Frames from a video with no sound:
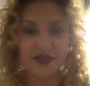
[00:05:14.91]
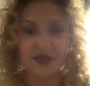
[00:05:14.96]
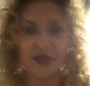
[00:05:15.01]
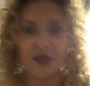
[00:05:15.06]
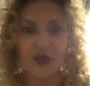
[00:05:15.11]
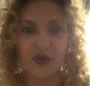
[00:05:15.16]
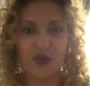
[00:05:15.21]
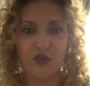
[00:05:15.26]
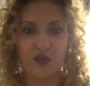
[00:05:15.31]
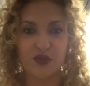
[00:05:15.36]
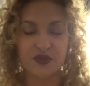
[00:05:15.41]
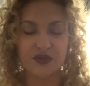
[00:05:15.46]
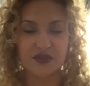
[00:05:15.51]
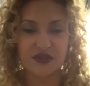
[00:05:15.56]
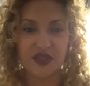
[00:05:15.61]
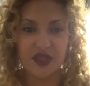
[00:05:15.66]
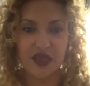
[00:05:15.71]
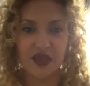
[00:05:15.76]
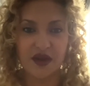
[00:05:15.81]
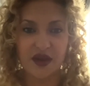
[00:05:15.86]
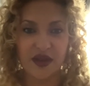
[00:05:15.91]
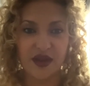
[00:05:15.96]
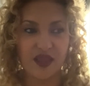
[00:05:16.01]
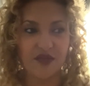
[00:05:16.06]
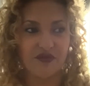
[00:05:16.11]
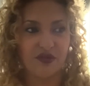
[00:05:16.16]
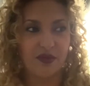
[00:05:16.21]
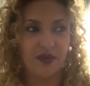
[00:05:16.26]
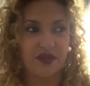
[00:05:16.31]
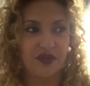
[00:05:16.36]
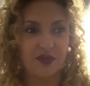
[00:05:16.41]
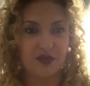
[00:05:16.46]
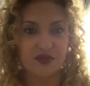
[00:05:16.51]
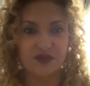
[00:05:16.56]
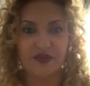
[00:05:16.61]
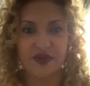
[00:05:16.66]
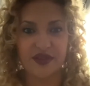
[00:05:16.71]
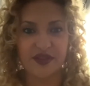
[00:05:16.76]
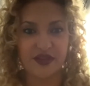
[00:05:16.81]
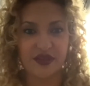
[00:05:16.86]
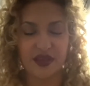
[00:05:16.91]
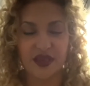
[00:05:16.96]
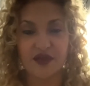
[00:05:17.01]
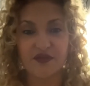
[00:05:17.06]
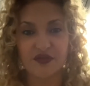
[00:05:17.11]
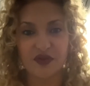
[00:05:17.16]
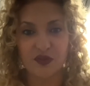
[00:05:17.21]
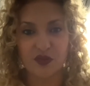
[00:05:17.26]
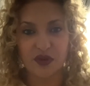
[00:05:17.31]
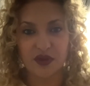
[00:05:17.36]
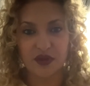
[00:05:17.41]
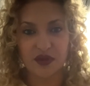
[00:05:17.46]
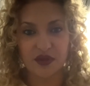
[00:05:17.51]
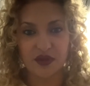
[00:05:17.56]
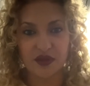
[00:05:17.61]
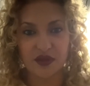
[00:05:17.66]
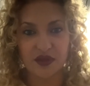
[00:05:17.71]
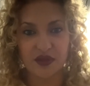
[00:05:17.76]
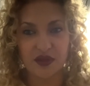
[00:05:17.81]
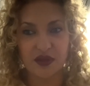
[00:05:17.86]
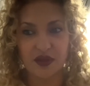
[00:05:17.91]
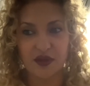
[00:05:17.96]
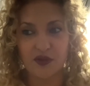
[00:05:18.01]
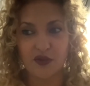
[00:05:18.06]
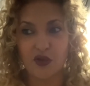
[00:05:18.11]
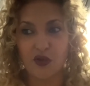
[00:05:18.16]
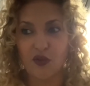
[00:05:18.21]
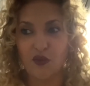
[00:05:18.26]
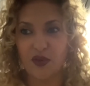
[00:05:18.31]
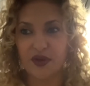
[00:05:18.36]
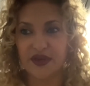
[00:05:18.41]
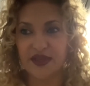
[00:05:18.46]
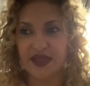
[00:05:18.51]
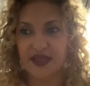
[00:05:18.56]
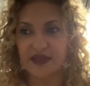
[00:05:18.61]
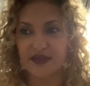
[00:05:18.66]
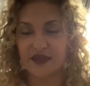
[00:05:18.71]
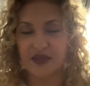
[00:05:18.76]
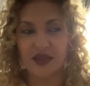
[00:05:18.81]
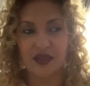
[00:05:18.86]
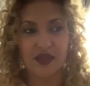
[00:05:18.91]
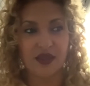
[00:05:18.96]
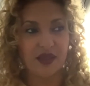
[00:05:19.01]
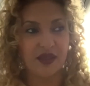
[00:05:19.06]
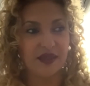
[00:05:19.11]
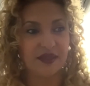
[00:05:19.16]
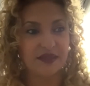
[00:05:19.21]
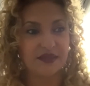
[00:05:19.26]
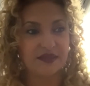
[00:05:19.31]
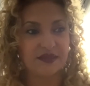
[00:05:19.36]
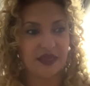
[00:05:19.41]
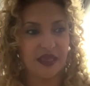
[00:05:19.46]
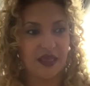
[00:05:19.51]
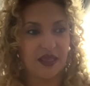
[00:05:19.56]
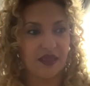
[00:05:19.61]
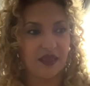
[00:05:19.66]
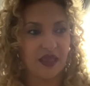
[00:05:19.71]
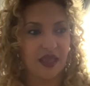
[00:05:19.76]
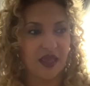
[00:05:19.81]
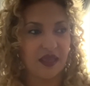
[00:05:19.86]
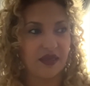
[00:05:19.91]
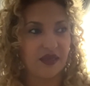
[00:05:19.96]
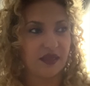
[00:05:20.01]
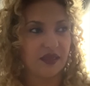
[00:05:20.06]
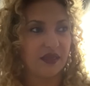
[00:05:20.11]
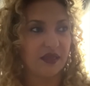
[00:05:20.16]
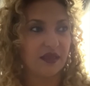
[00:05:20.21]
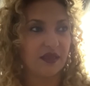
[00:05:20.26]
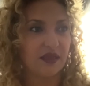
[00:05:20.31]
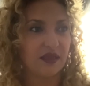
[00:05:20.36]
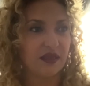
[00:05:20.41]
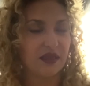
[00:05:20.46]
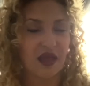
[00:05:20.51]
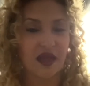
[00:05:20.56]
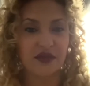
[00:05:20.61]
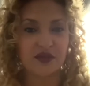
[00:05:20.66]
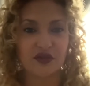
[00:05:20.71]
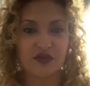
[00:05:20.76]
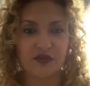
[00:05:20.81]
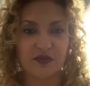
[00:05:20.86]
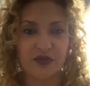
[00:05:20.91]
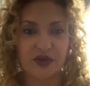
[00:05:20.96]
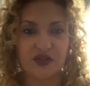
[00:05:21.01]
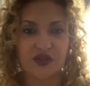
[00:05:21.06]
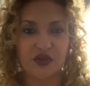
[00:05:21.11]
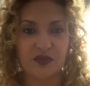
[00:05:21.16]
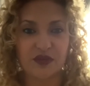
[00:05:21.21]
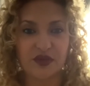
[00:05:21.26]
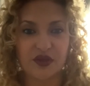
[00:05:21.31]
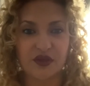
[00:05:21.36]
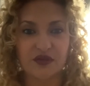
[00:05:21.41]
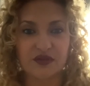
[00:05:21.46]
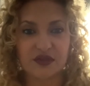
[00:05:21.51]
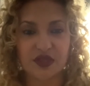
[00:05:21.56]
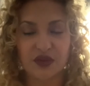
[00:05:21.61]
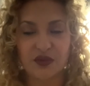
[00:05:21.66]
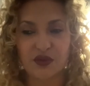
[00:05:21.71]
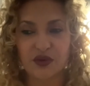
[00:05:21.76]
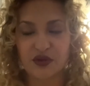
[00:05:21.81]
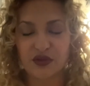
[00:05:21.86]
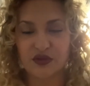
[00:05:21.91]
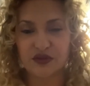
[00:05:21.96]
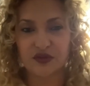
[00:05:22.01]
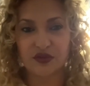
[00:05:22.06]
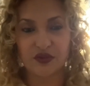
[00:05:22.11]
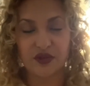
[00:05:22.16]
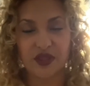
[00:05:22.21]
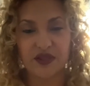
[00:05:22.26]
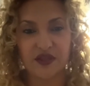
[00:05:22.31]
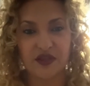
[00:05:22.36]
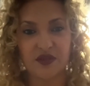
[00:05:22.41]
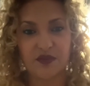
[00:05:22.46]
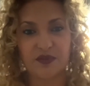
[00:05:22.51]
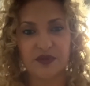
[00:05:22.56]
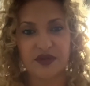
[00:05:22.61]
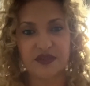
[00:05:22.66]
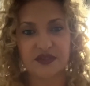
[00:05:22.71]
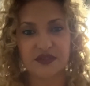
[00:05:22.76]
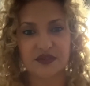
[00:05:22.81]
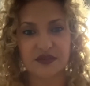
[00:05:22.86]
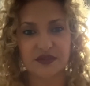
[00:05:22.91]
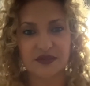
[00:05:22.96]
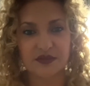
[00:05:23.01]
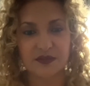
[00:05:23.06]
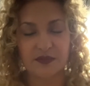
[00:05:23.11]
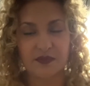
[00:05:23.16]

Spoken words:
War was there and everybody was fighting everyone. No one can take any kind of pressure because they were used to the antidepressants.